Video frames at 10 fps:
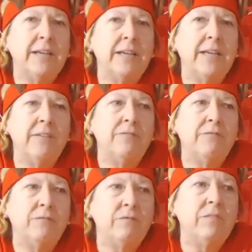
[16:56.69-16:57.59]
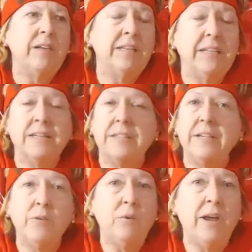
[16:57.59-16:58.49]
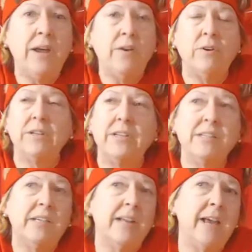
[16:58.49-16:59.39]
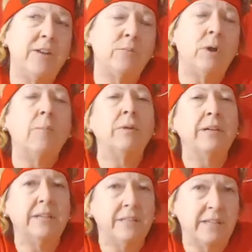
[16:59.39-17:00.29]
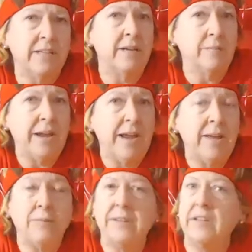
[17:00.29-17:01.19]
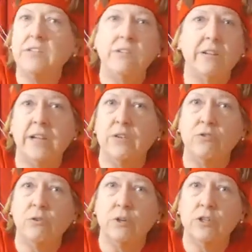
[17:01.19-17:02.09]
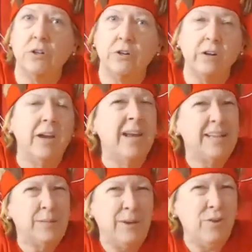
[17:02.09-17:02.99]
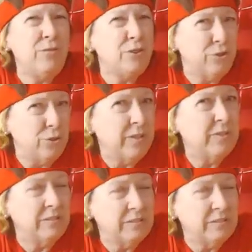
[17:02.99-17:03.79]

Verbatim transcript: if it doesn't get read or it doesn't get handled properly, it does get done by hand, but then it's going to take you so much longer. It's better if you do it